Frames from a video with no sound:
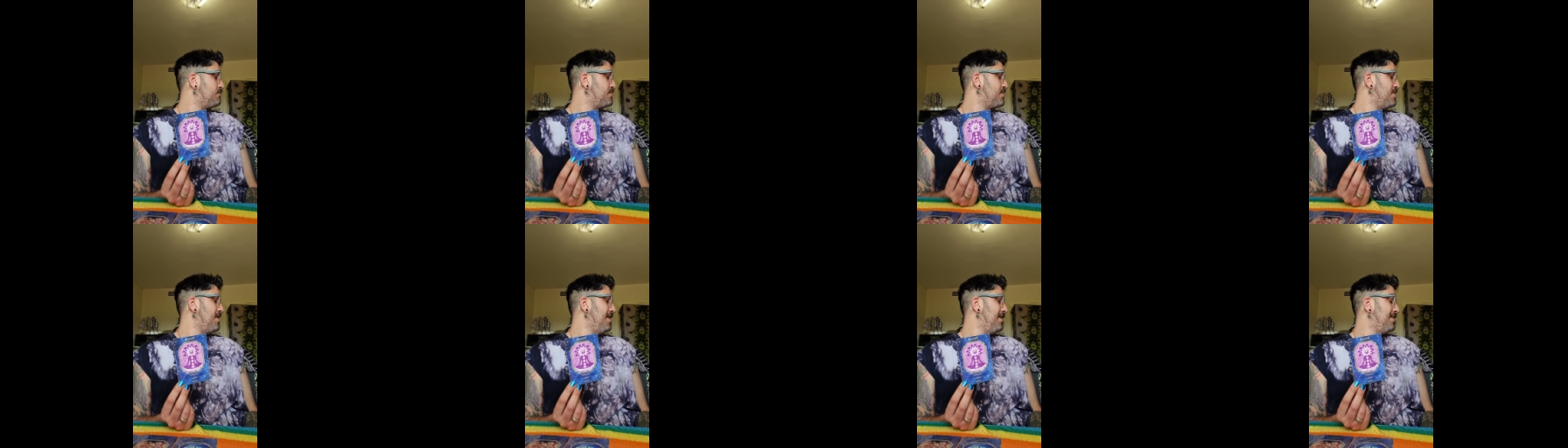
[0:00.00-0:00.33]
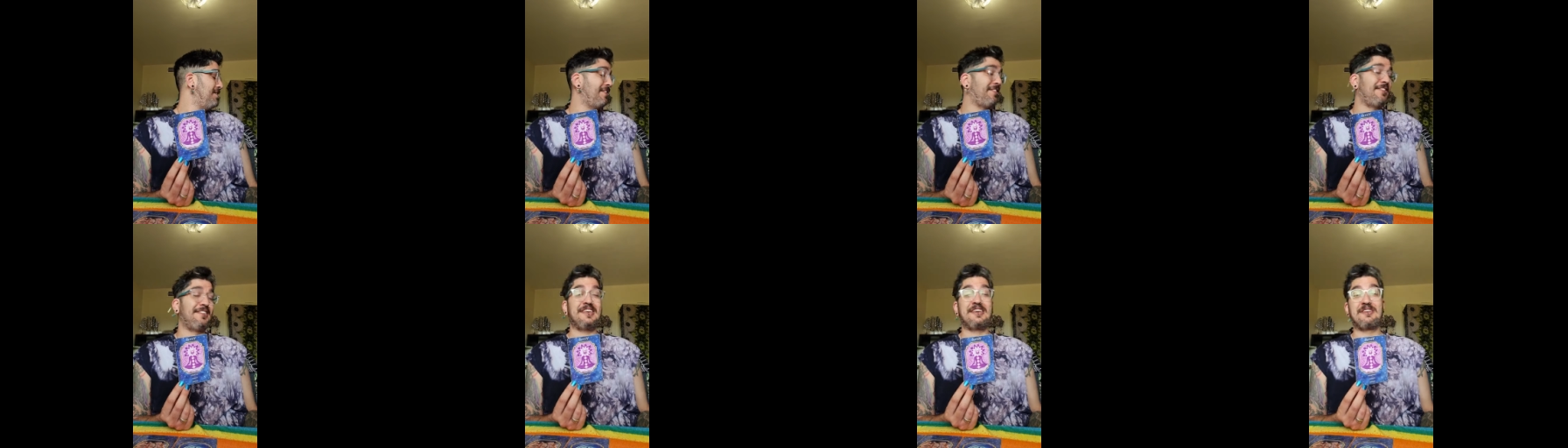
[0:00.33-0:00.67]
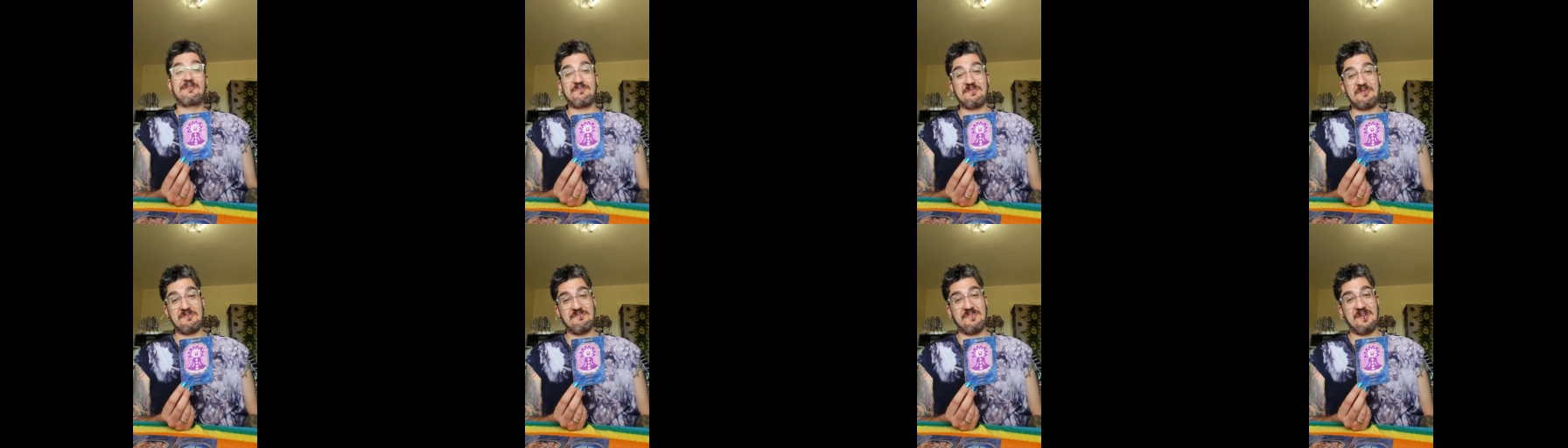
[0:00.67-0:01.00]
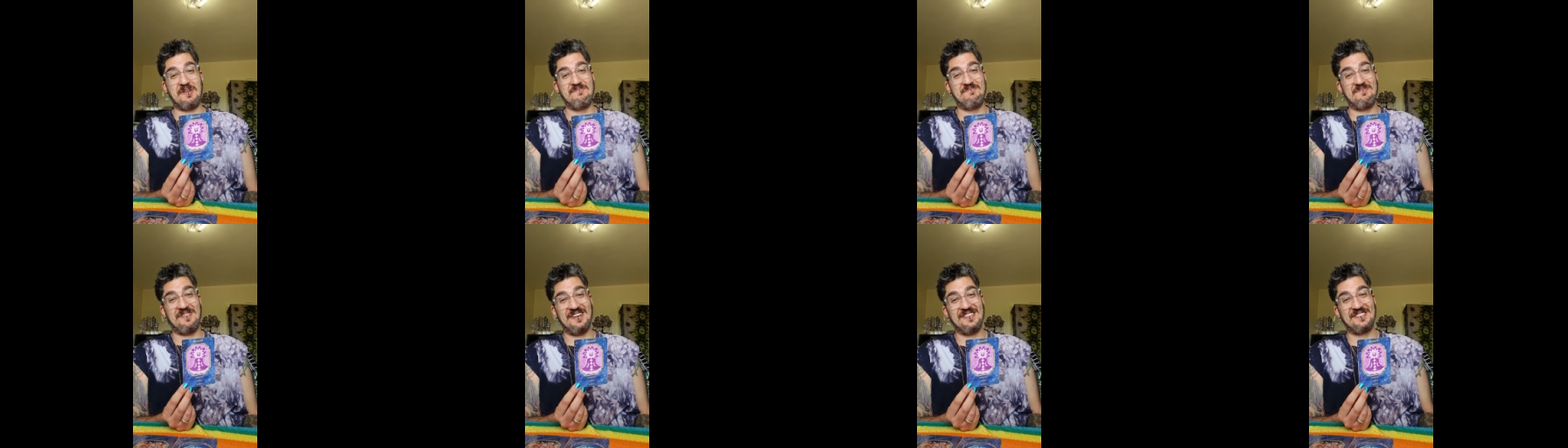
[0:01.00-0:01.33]
trying to think, but my
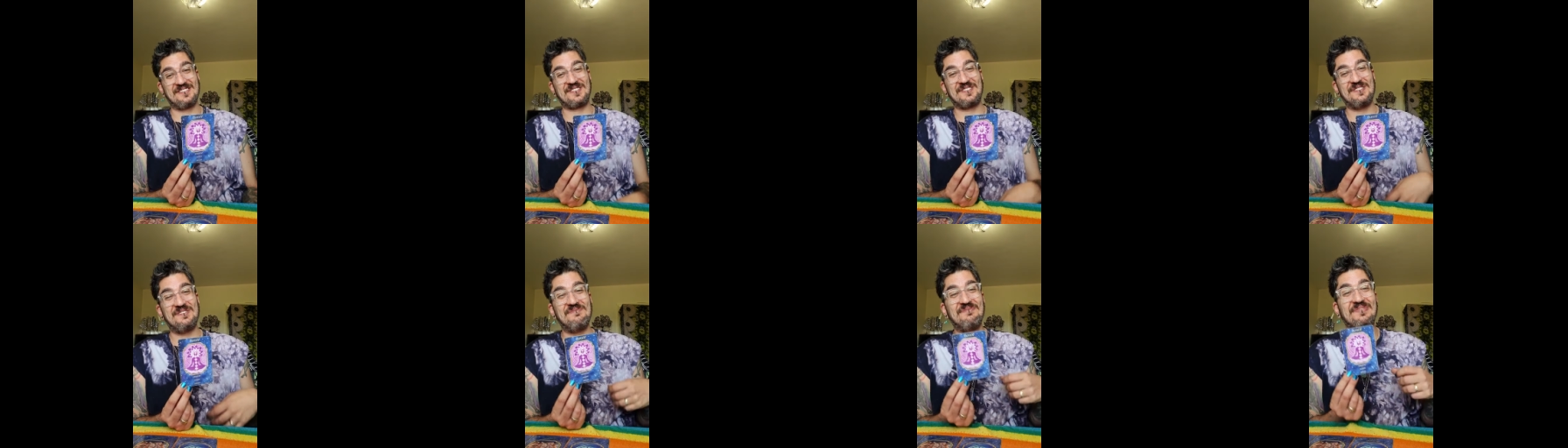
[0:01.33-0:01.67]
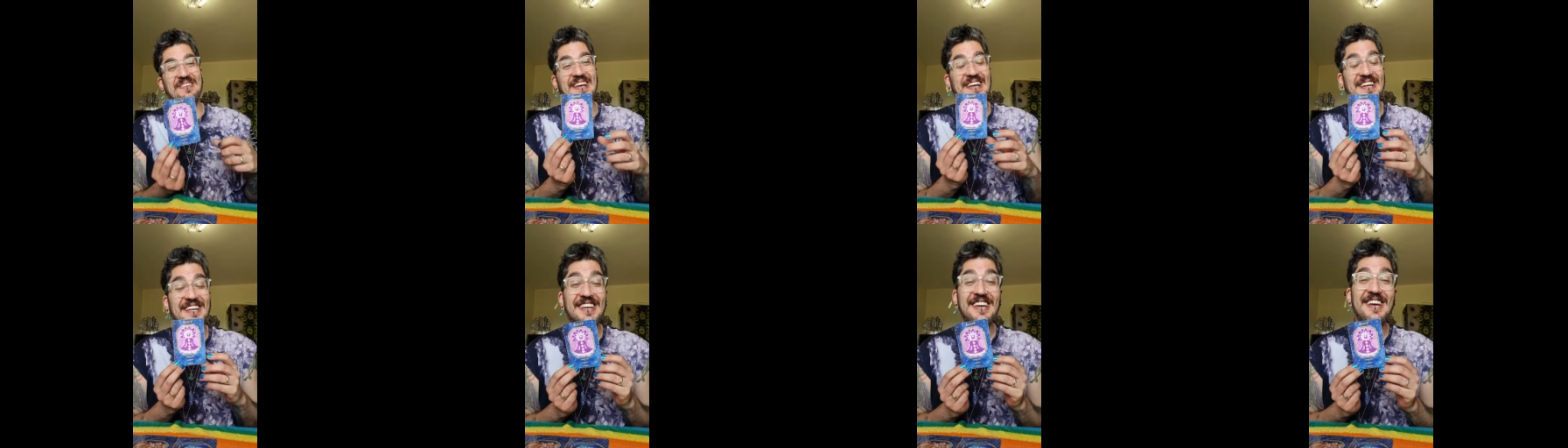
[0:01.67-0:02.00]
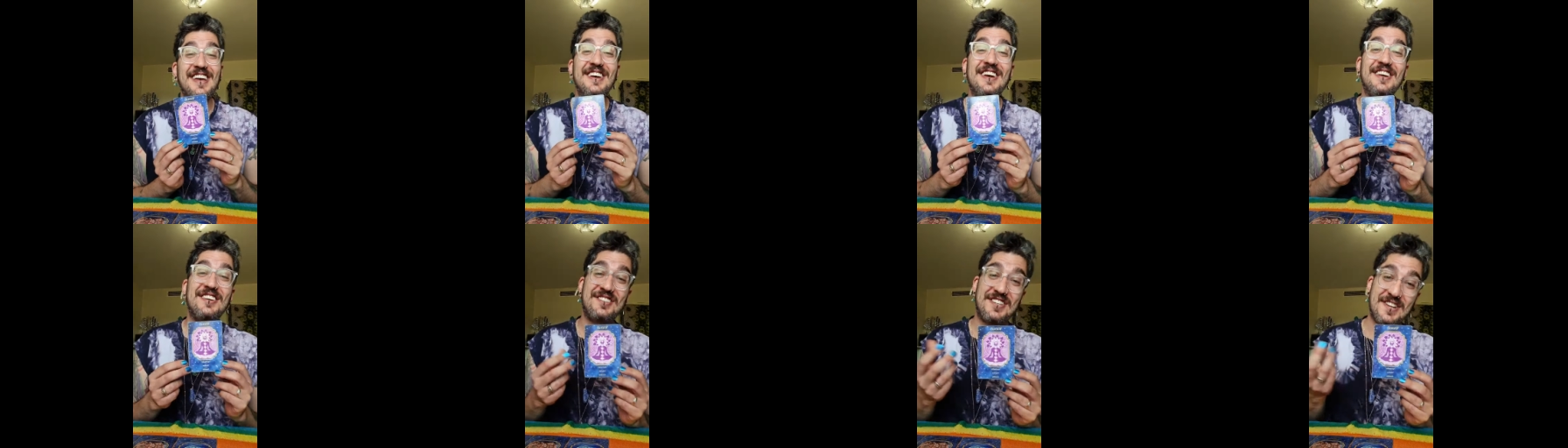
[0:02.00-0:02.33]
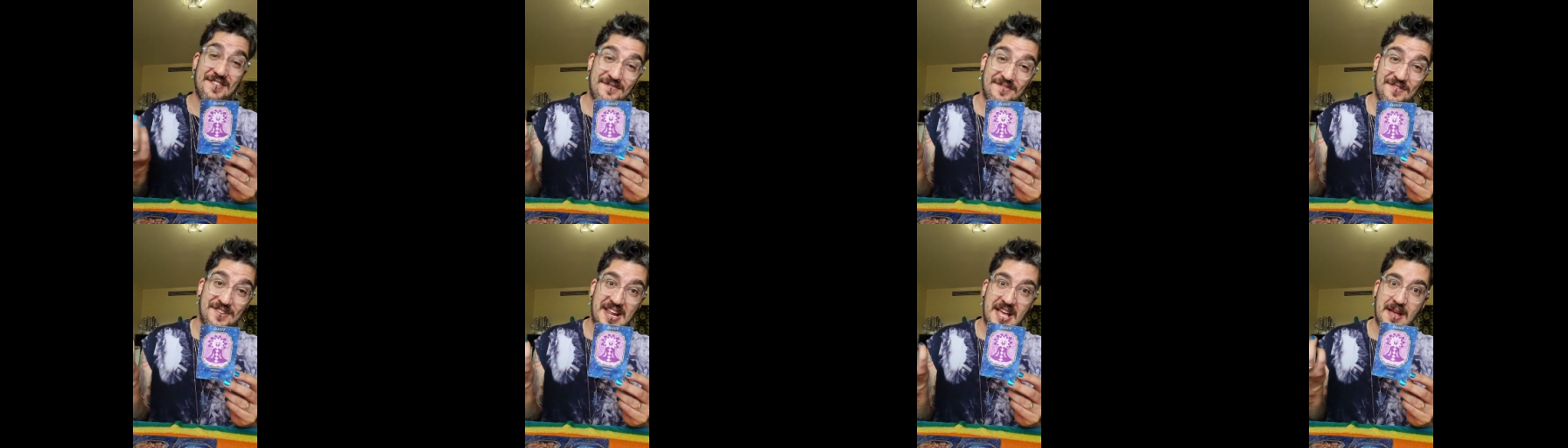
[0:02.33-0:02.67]
mind's gone blank.
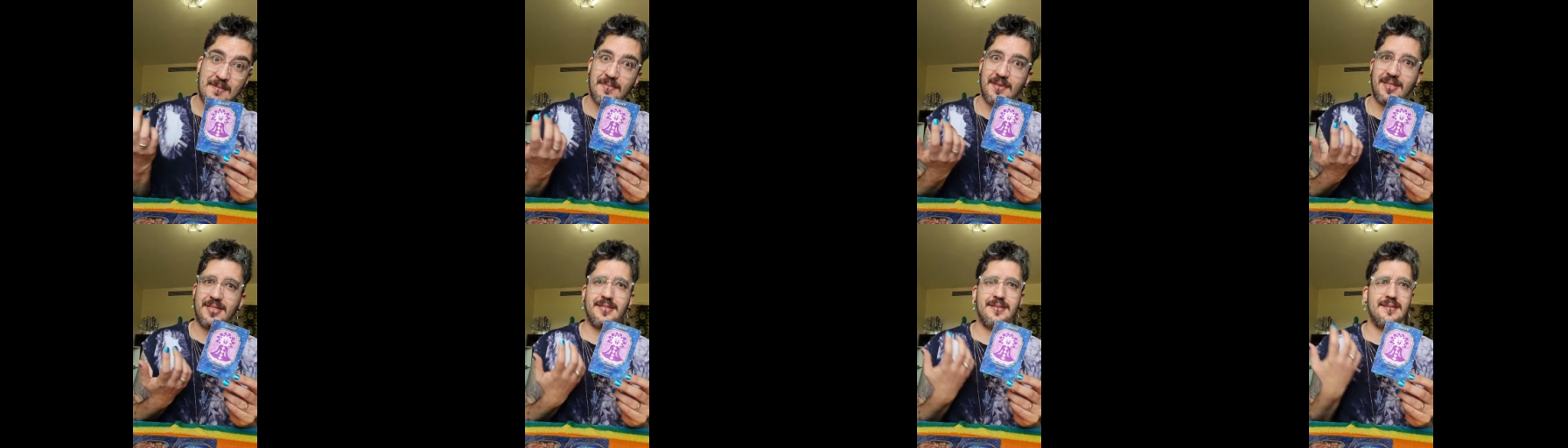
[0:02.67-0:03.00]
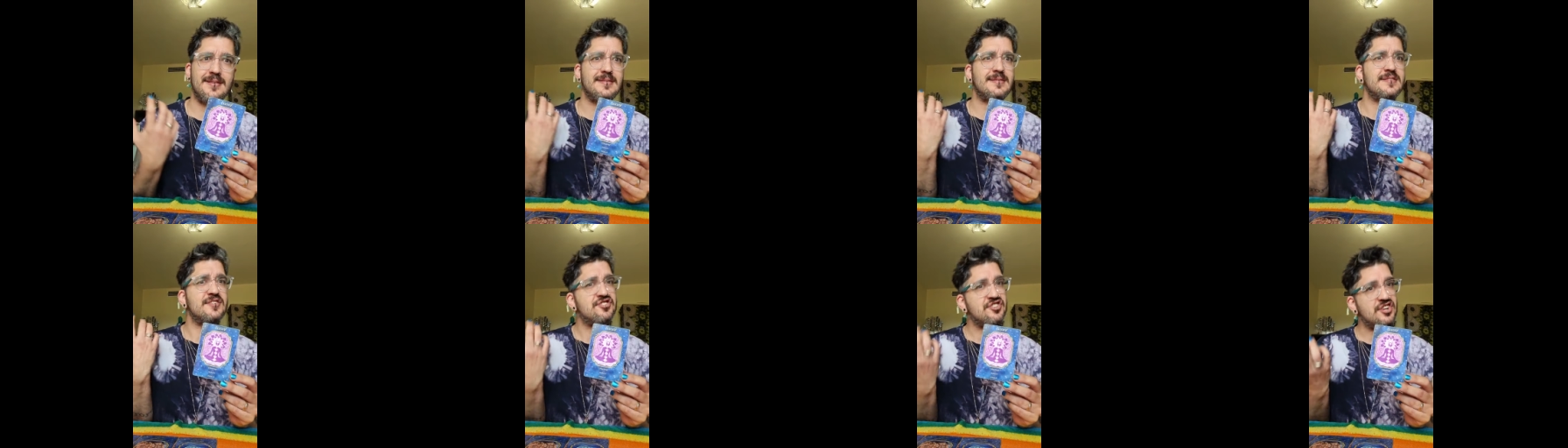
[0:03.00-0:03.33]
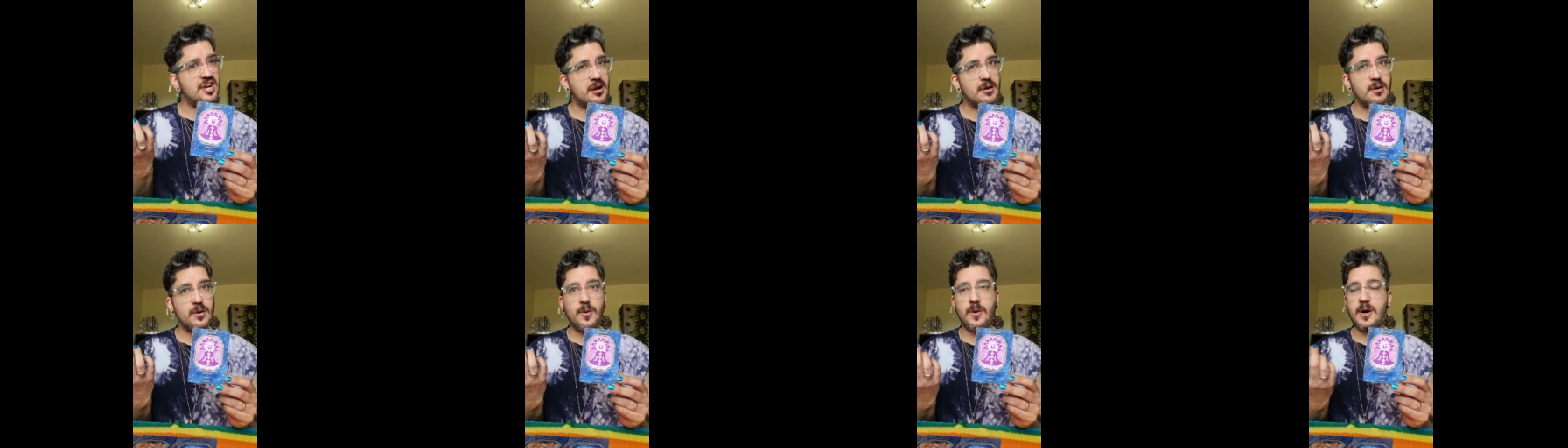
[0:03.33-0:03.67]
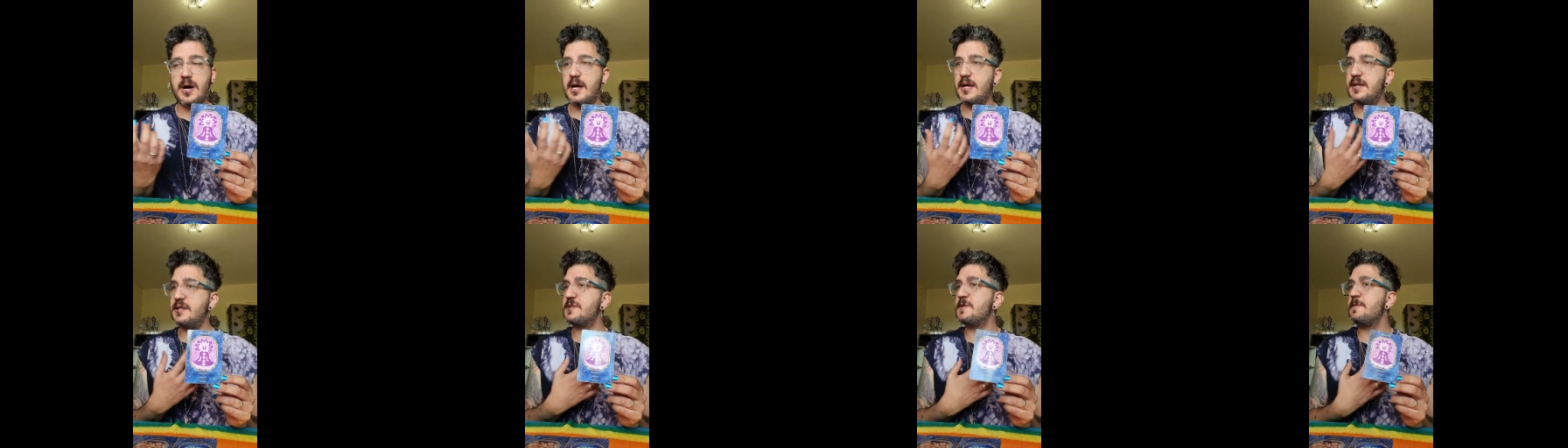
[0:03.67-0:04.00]
Chevron amethyst,
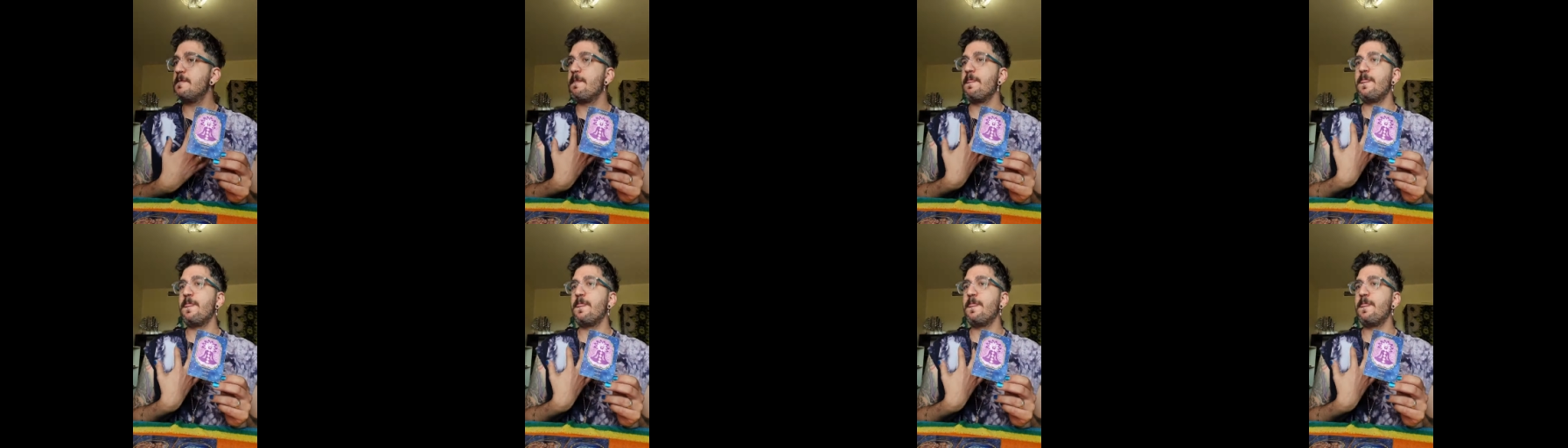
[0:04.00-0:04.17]
charoite.